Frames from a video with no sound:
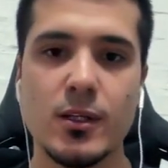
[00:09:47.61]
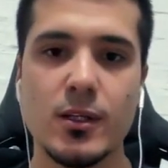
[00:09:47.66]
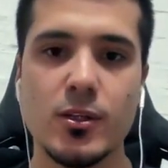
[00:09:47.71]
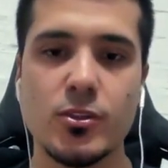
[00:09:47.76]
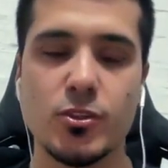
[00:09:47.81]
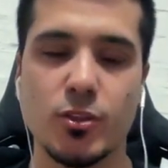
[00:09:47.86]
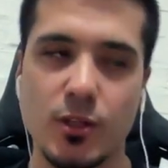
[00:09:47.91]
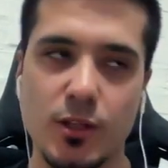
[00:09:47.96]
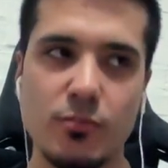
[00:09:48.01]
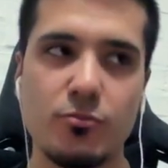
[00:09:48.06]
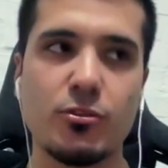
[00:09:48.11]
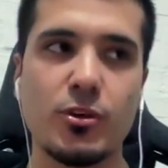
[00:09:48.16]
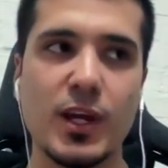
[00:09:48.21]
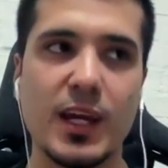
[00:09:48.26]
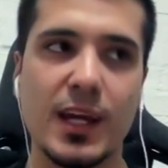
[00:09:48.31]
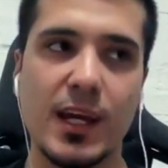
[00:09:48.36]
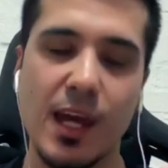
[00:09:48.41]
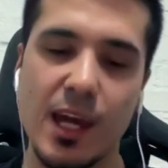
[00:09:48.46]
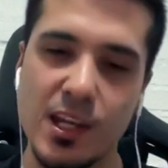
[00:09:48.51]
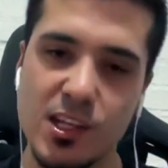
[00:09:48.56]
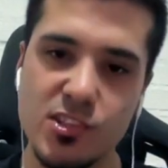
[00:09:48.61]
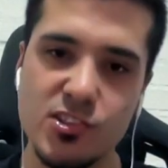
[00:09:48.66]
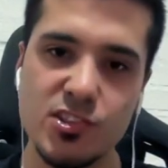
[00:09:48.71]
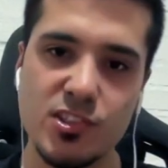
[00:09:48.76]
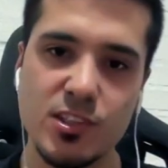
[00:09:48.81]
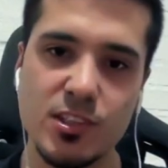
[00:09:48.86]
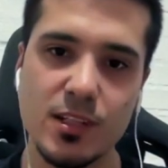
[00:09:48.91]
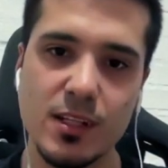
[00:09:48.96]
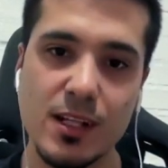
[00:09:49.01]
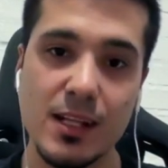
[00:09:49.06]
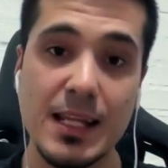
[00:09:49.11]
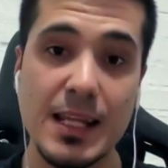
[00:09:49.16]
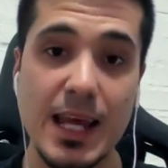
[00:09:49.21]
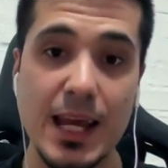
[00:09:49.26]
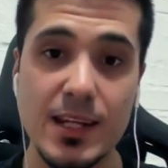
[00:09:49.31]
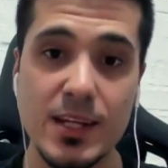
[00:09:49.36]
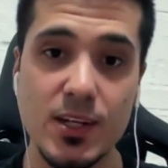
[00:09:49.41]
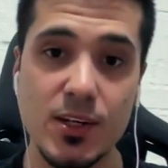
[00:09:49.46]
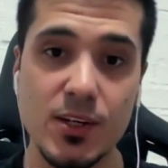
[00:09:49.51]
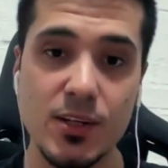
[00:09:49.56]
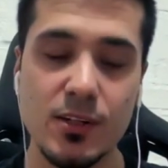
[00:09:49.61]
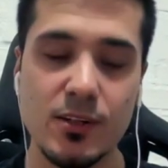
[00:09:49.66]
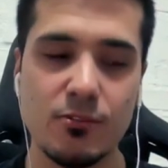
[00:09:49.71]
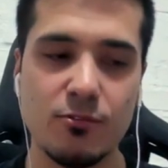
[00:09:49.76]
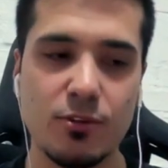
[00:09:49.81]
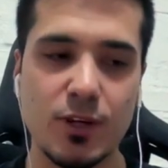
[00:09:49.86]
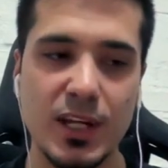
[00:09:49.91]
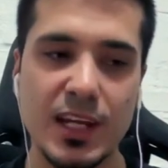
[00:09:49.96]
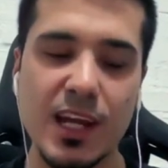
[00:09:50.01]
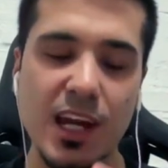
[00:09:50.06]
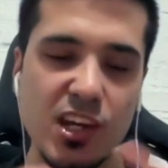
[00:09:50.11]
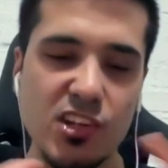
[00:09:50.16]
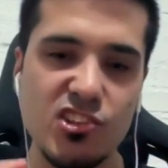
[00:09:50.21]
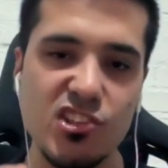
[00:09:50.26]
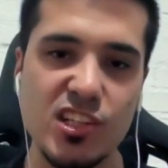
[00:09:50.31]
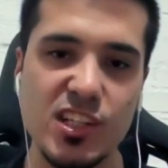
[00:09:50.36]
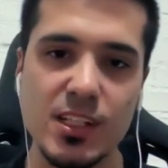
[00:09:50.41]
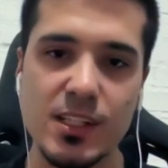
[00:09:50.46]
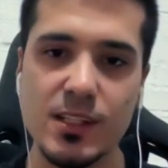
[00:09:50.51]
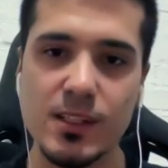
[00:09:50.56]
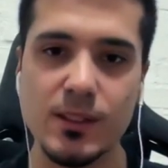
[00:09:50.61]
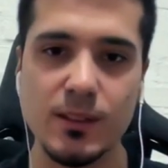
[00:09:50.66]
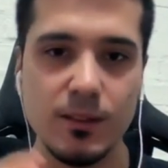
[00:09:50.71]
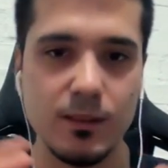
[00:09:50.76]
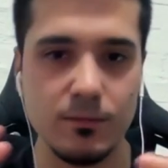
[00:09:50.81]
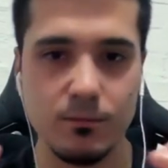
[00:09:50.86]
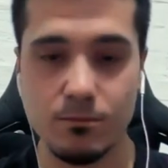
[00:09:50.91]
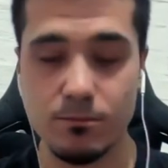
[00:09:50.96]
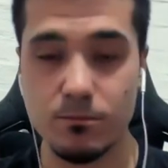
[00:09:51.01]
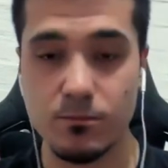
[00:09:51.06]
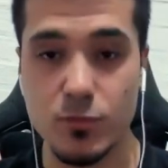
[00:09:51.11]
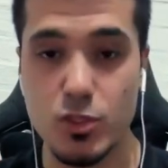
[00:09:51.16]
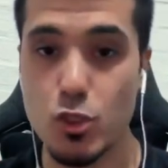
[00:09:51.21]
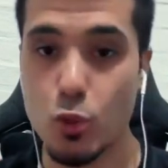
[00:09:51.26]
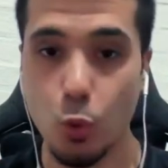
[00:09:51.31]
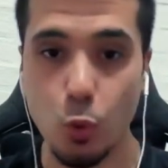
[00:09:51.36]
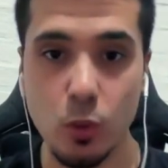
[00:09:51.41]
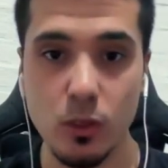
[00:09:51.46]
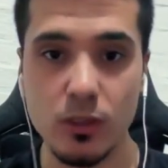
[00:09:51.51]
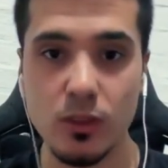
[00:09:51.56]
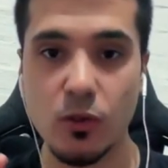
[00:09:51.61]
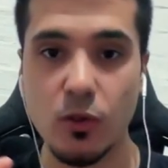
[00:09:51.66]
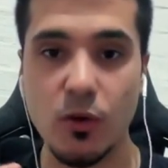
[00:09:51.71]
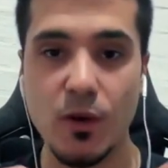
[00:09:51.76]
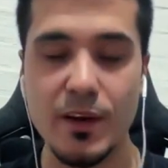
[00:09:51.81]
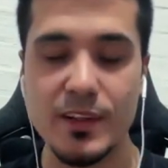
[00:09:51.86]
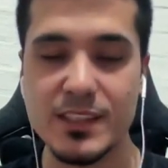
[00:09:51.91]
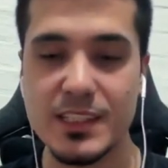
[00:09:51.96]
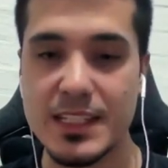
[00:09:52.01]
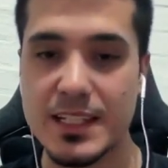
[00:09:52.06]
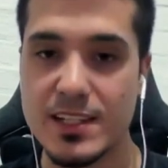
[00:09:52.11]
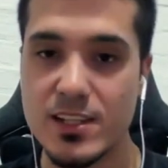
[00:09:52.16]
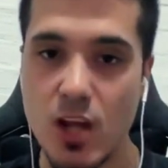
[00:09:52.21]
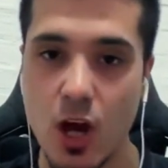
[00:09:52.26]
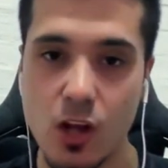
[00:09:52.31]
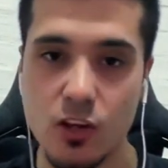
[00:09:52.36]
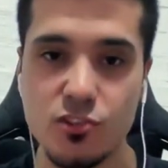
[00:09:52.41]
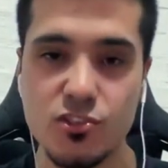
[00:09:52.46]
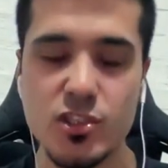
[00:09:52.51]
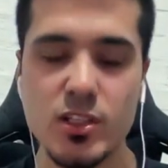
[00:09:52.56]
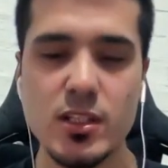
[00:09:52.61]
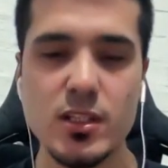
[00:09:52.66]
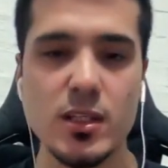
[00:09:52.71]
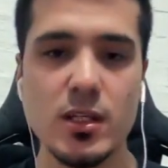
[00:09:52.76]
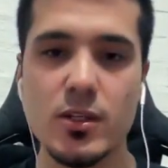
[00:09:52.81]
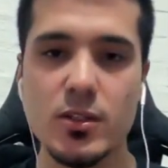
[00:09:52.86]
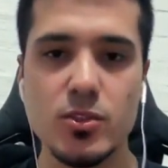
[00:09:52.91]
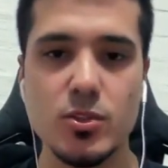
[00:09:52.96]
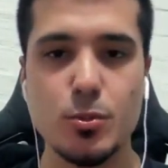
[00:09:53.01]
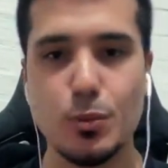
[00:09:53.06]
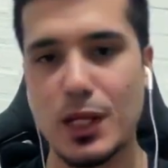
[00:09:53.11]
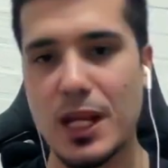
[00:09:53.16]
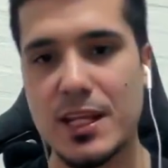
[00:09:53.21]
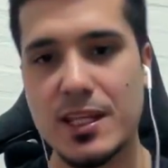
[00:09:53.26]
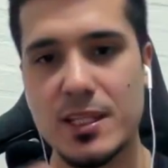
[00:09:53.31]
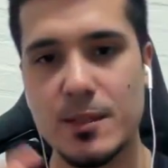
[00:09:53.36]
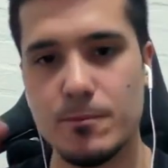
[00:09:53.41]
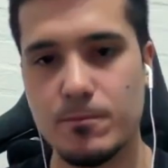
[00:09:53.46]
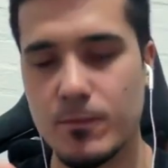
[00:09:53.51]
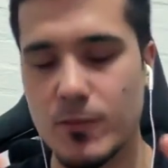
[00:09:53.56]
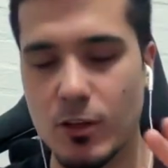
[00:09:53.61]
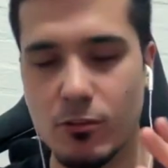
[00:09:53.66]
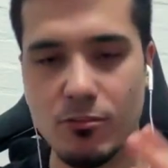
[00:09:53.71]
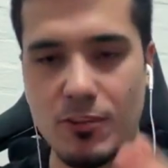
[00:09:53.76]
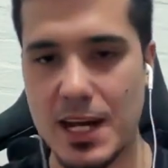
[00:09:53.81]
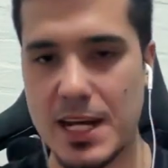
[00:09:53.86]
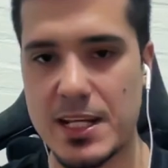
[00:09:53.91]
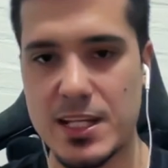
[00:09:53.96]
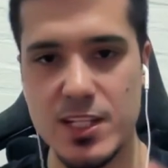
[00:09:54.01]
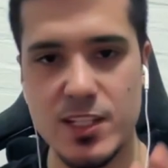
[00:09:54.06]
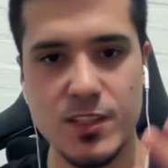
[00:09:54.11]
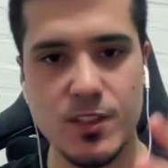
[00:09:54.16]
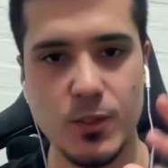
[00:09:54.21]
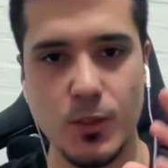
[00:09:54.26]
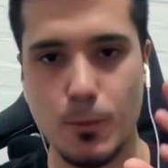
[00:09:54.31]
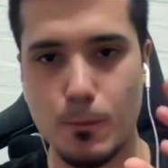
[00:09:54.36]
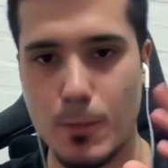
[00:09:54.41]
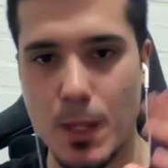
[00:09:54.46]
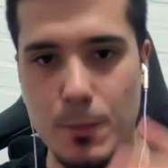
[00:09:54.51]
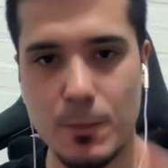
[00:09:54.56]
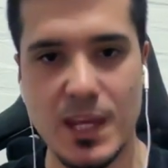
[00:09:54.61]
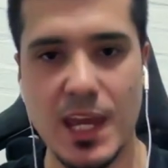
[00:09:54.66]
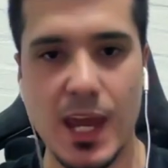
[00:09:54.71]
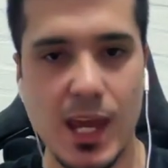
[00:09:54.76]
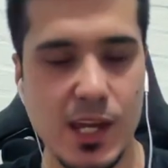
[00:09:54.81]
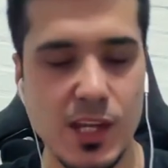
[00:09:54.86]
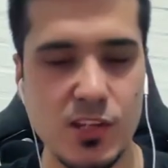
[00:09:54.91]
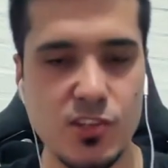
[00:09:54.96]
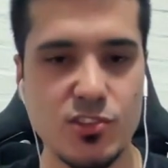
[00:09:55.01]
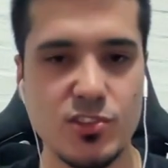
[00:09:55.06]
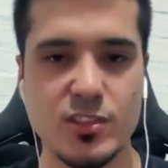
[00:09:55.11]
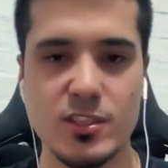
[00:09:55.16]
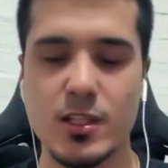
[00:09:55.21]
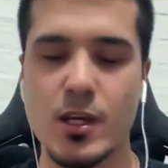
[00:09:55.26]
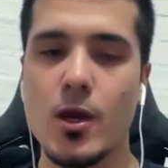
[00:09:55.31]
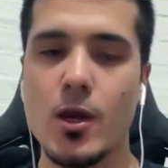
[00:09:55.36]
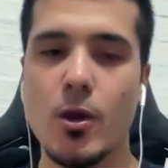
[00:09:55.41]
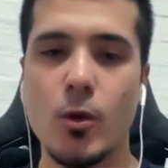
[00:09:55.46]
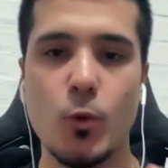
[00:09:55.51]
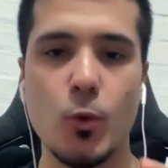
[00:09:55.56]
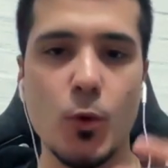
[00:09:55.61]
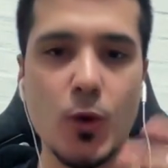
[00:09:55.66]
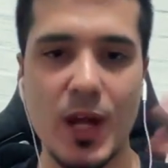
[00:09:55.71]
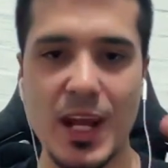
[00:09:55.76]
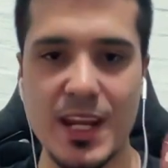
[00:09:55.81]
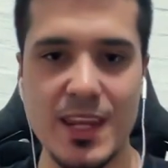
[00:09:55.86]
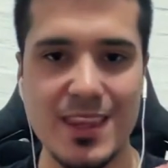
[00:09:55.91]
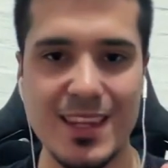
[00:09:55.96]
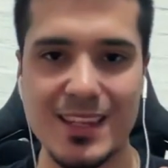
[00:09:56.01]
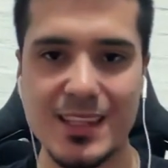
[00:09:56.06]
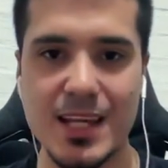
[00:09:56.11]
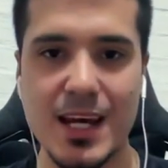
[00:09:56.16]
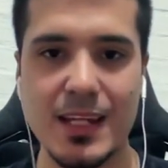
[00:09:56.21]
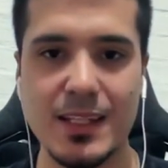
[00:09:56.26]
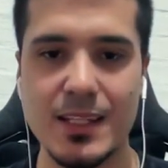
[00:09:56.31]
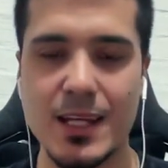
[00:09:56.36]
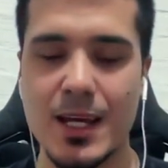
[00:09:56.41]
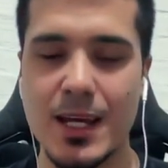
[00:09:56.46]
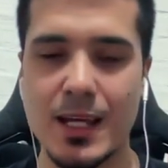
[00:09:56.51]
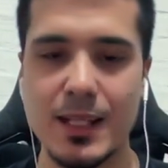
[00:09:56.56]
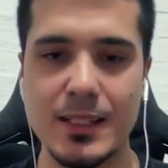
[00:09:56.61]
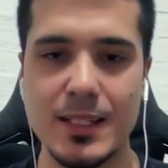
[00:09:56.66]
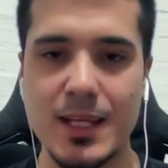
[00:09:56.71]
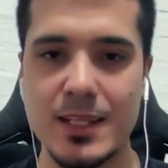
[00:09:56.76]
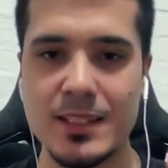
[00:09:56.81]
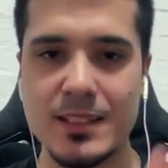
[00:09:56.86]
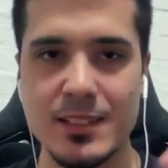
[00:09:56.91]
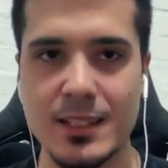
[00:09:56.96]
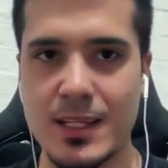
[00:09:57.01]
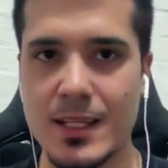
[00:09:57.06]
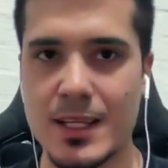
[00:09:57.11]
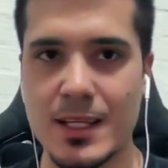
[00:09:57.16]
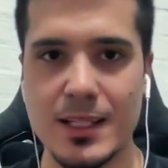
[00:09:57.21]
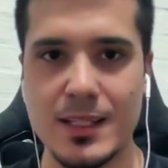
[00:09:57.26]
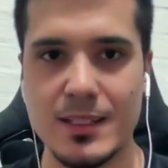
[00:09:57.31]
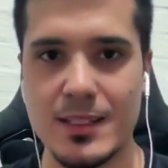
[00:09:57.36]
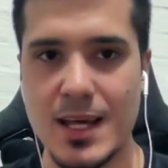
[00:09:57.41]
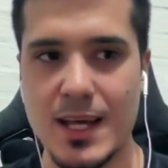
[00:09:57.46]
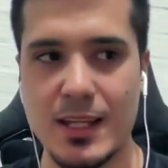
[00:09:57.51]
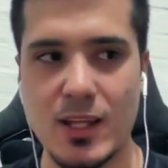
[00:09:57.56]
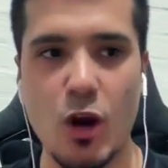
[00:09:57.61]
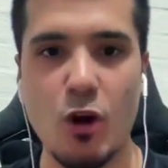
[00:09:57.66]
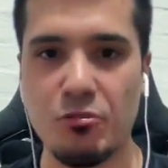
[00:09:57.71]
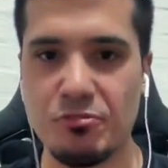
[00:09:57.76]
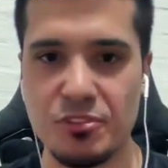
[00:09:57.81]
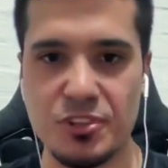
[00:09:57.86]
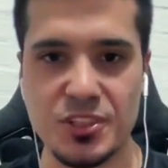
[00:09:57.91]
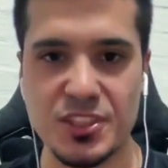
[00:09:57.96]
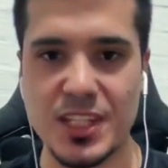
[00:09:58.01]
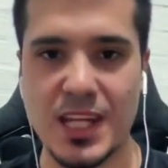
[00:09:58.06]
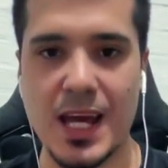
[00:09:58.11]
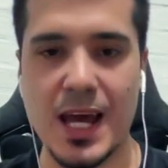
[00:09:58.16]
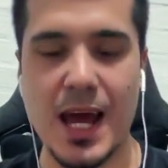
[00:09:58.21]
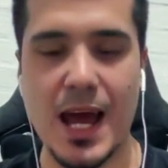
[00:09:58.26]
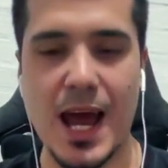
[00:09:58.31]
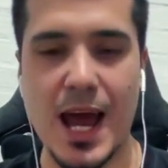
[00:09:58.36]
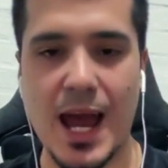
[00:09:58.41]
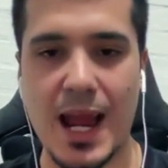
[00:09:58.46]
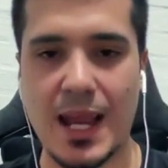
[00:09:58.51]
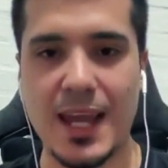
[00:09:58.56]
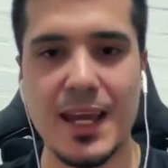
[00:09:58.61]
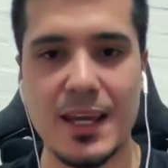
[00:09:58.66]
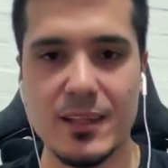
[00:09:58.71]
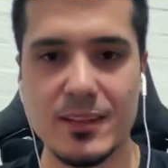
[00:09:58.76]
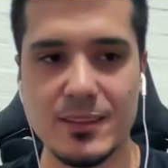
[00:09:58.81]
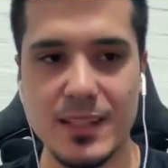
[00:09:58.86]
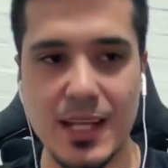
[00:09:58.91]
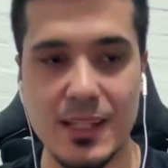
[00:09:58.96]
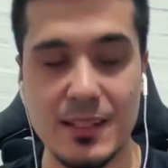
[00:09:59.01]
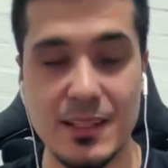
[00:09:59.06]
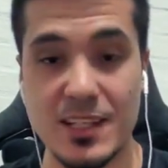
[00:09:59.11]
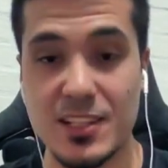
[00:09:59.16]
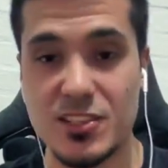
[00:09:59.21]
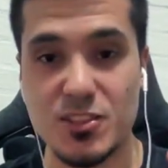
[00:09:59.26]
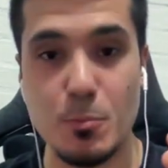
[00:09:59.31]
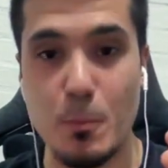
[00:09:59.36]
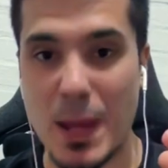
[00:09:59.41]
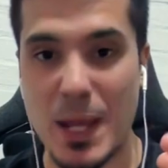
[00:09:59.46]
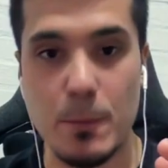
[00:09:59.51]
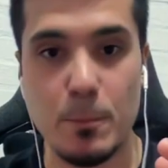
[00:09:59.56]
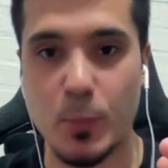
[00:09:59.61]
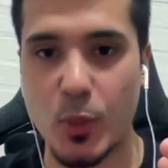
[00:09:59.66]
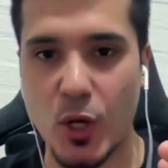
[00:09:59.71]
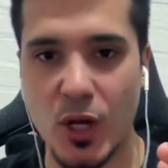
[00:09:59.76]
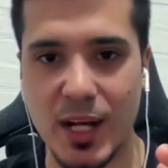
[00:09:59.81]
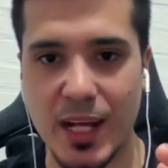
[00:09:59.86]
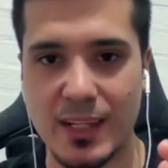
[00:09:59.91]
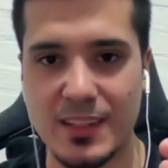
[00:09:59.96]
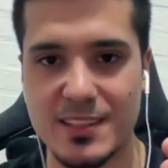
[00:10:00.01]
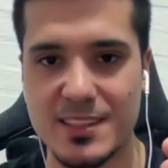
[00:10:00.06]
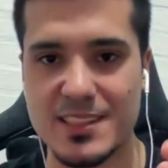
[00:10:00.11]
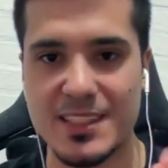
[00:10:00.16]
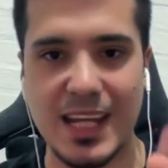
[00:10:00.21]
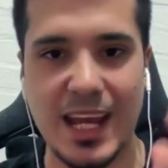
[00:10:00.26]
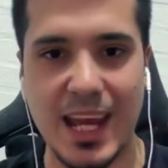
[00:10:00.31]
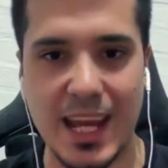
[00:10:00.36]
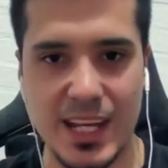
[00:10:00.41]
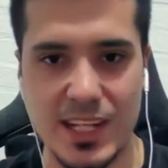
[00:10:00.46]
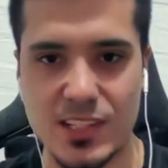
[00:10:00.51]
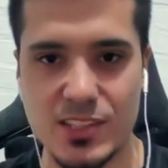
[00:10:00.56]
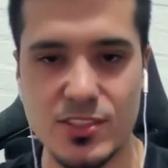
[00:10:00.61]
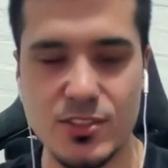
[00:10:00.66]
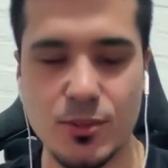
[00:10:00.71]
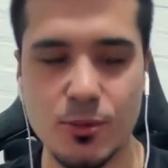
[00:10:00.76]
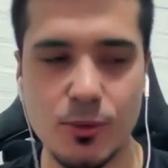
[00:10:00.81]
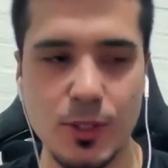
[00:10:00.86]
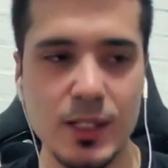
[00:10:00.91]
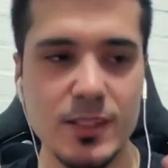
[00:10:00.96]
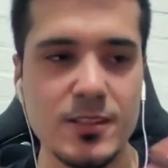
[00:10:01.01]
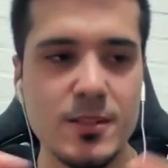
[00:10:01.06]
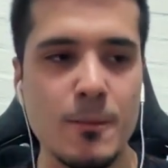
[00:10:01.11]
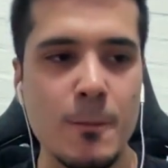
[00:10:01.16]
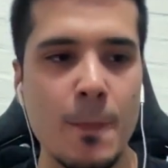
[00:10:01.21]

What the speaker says: sorry, for a cage layer, for a caching tool or technology, you're gonna need Redis or memcached or anything that offers a that its main product is a cage, right?